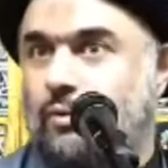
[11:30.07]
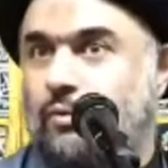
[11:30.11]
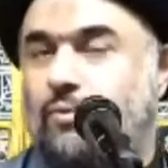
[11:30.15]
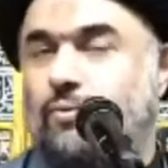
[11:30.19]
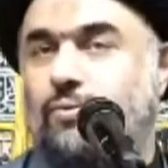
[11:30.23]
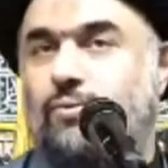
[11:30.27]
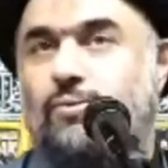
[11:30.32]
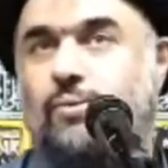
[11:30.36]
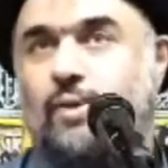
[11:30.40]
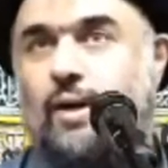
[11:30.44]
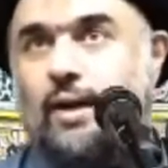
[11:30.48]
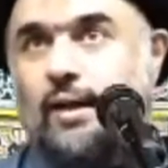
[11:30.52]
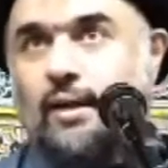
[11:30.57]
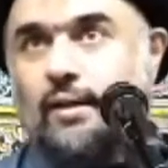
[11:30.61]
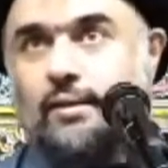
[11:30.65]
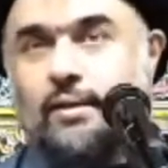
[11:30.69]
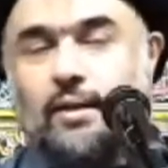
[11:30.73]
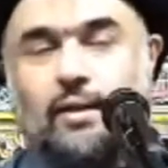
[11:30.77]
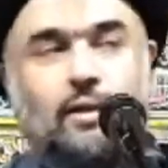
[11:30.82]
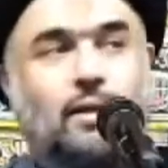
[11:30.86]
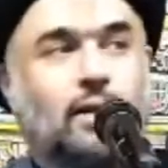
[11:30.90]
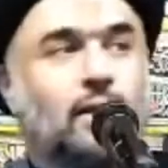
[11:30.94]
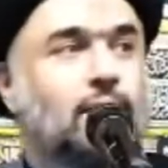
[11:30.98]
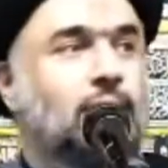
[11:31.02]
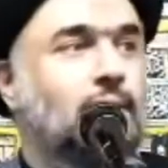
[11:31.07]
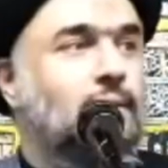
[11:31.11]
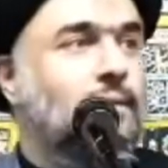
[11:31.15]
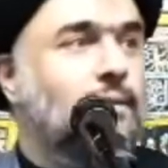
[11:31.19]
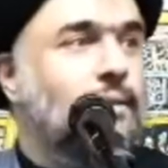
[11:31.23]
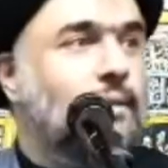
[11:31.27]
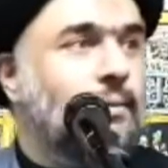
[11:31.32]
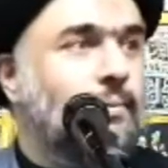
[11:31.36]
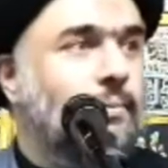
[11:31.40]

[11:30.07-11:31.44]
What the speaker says: to fight against